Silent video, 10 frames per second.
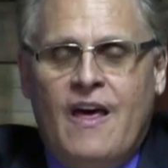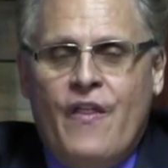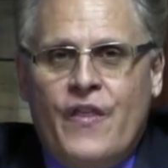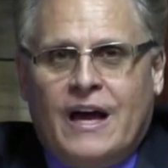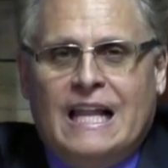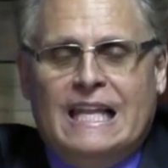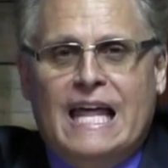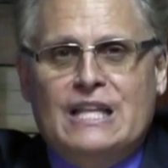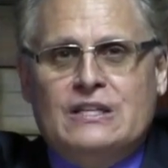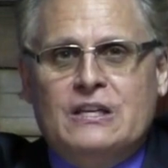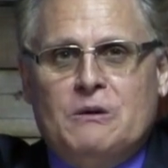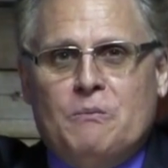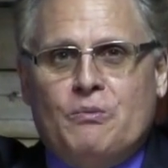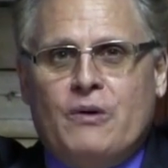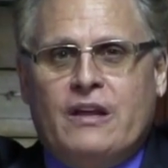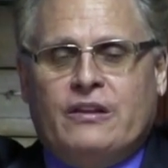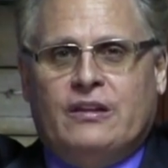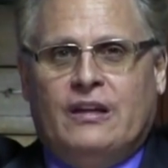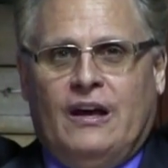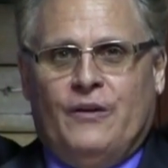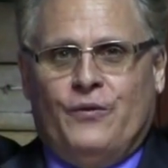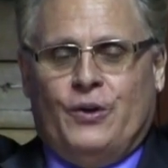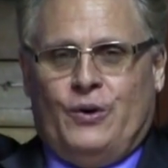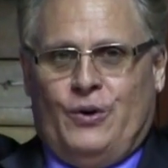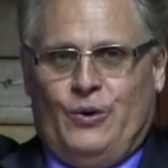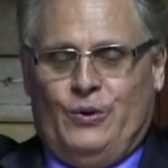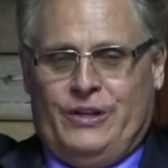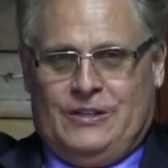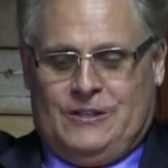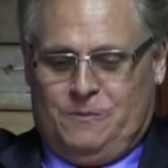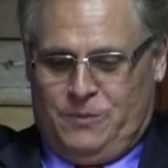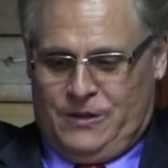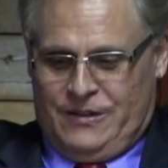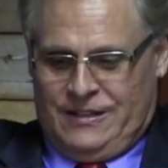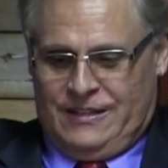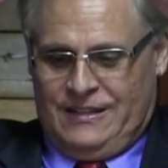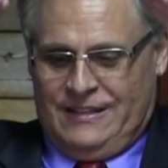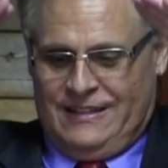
the cleansing breath of the Holy Spirit.